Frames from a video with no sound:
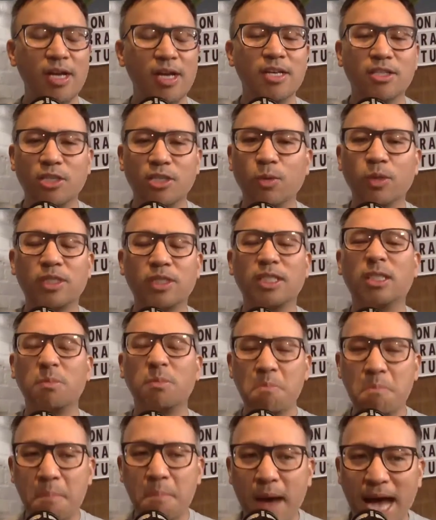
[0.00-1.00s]
So it's this
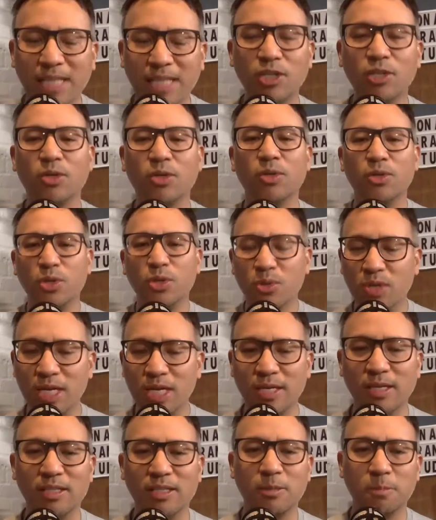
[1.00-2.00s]
magical,
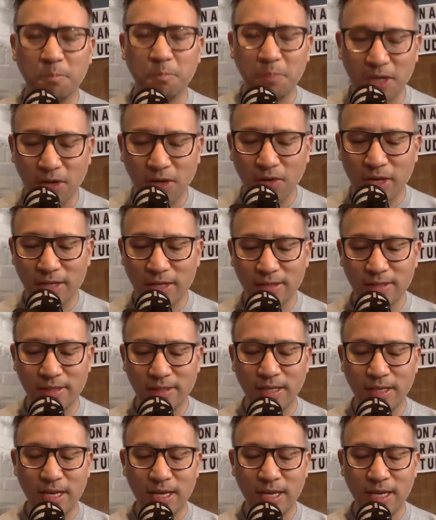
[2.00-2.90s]
unique experience